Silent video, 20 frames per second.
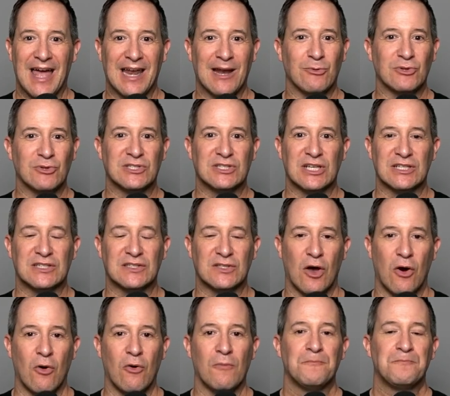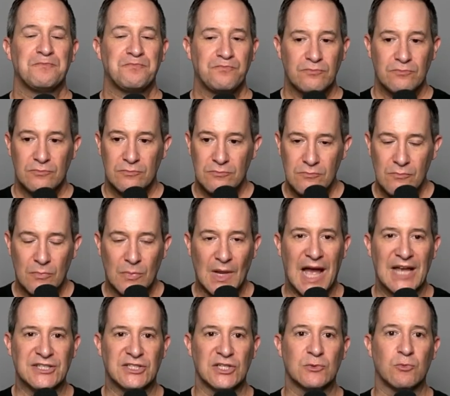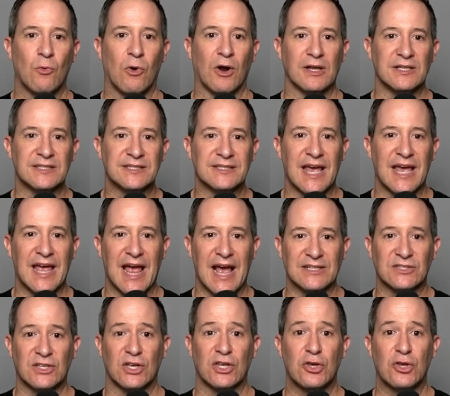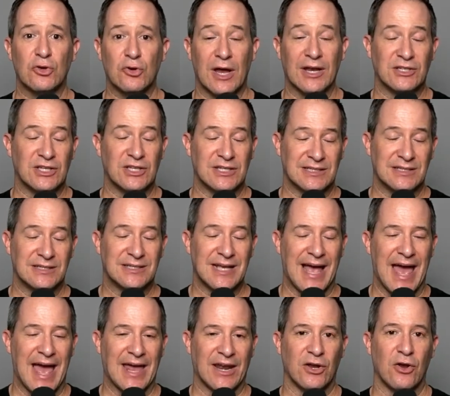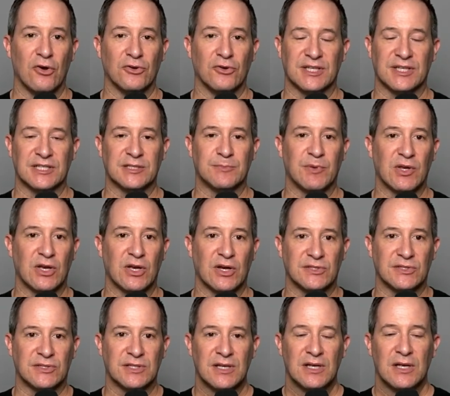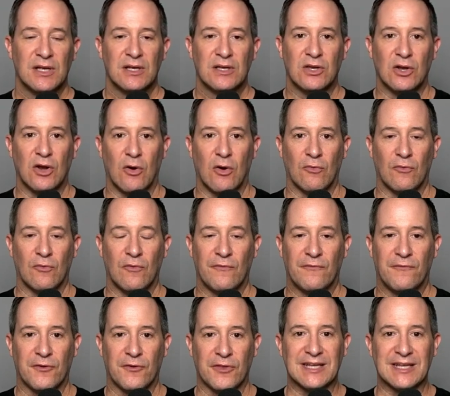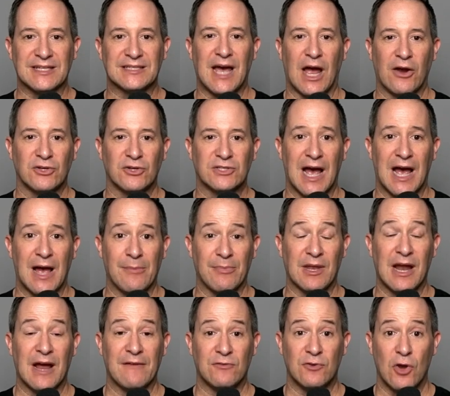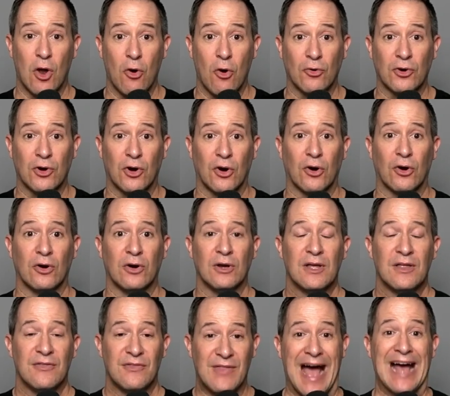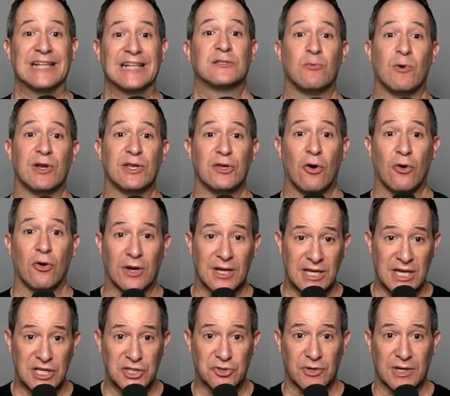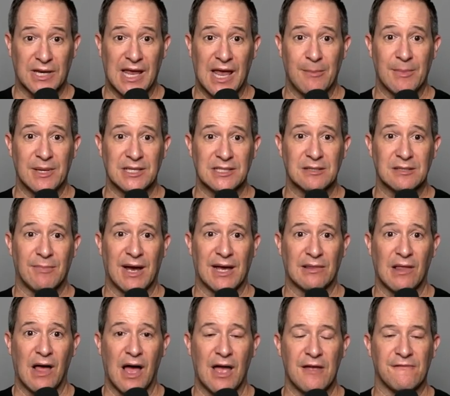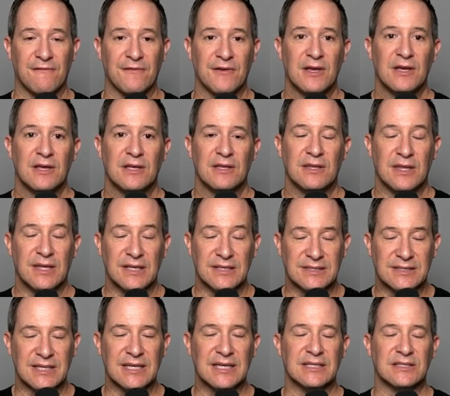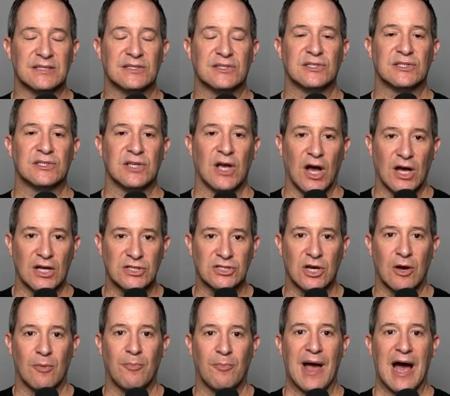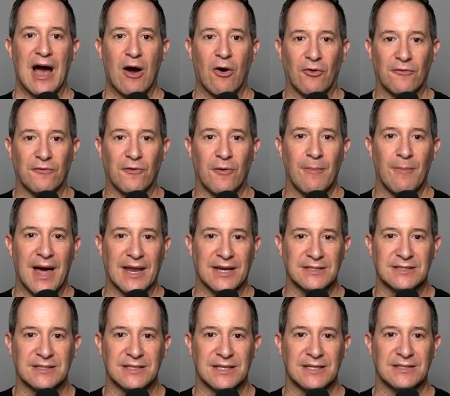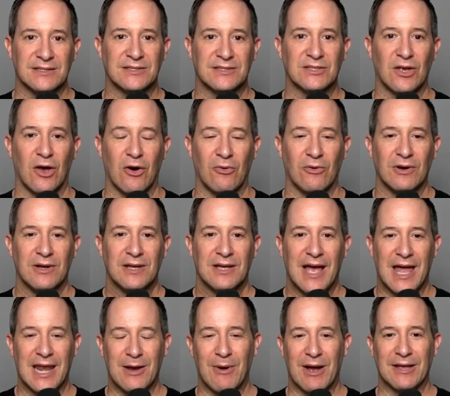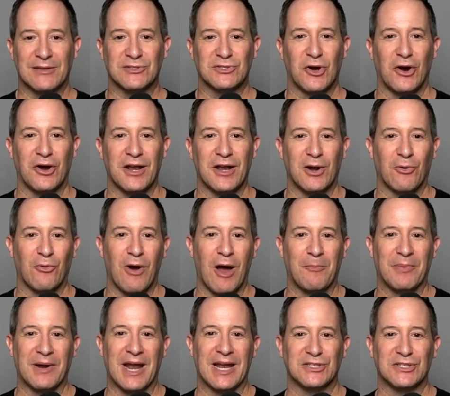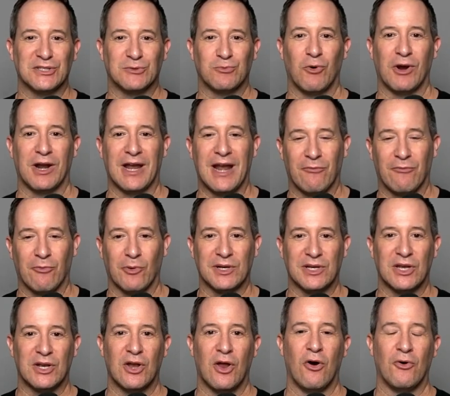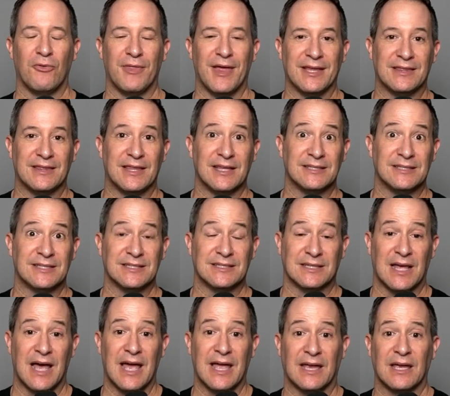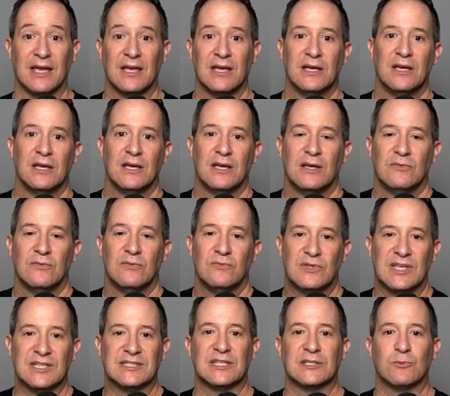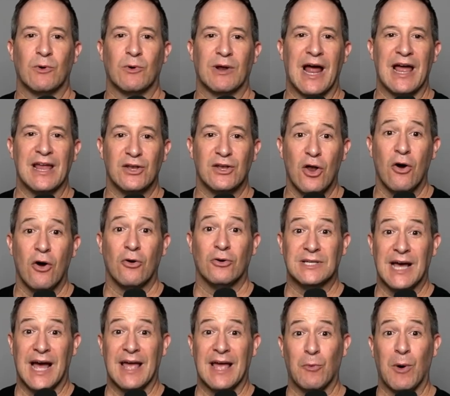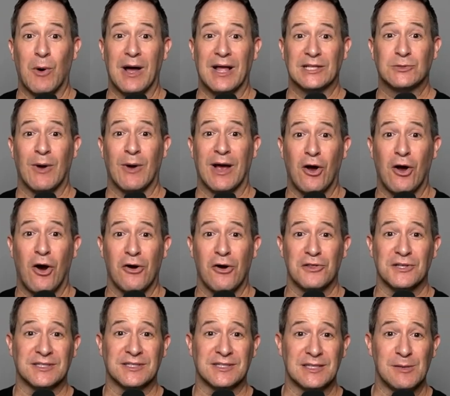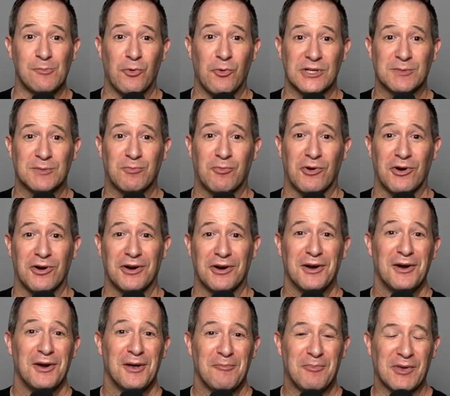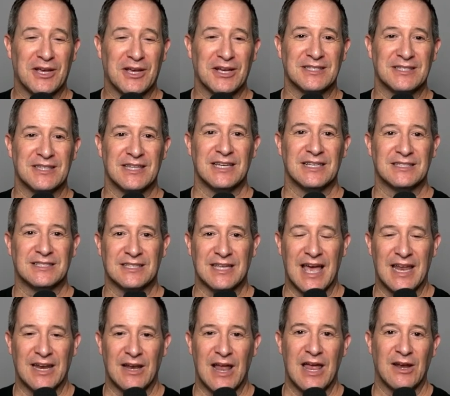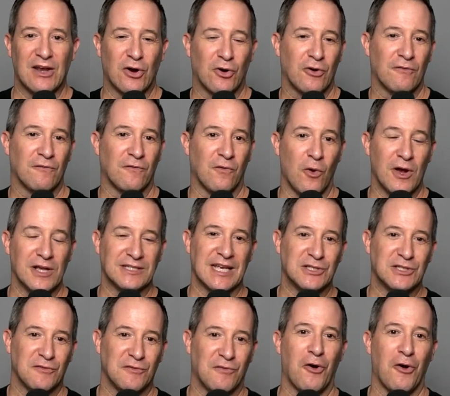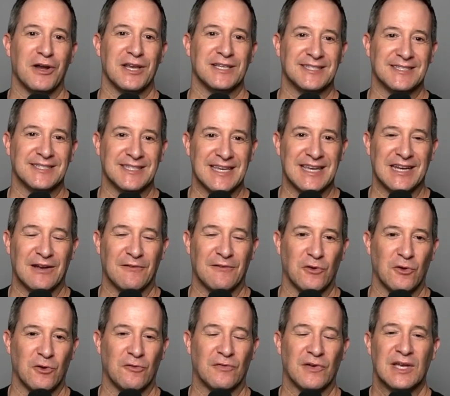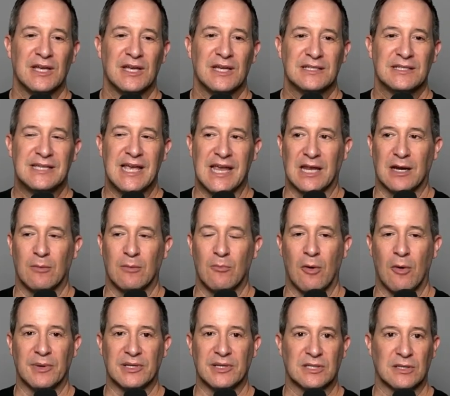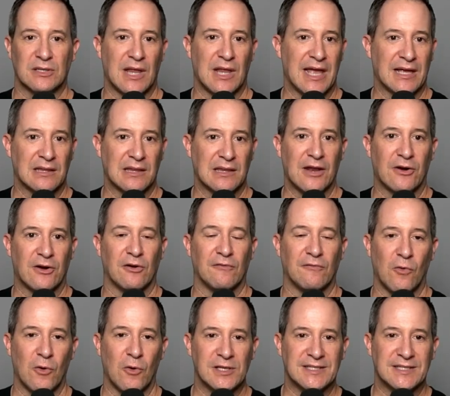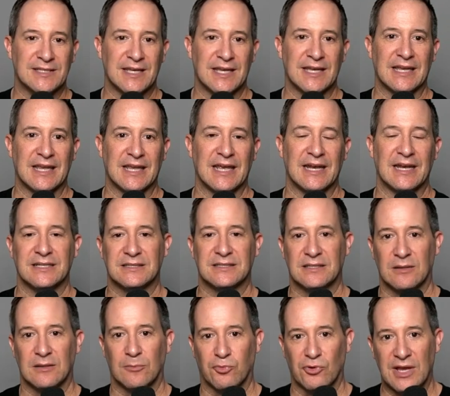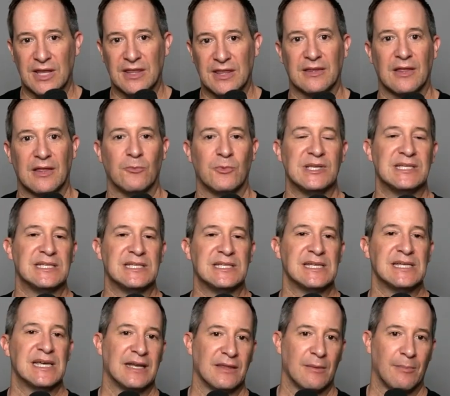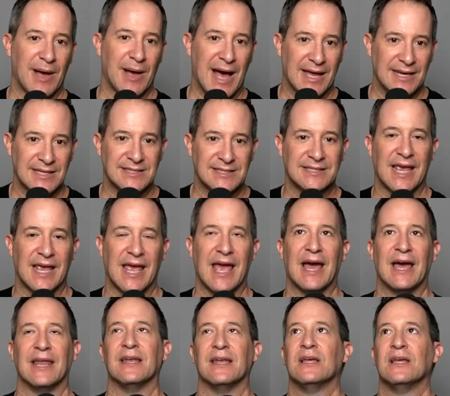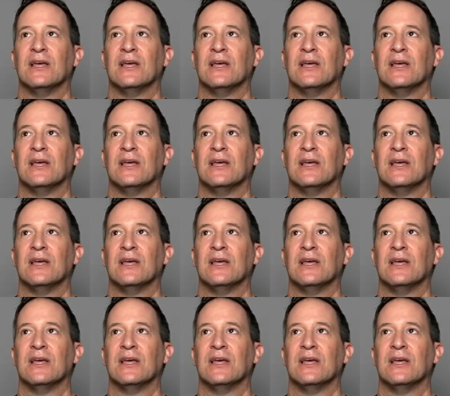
And it was just so, I just want to say, as a huge, and Diana knows this because, you know, for the entire time that I've known her, that's when yoga nidra came into my life. This is such a powerful medicine. So anyway, sorry to interrupt, but I just wanted everyone to know that this is like, this is what I know, Diane. That's why I call her the sleep whisperer, because this and her voice, as you've already seen, if you've taken a moment to like let her voice sink in into the breathing that we did and the body scan,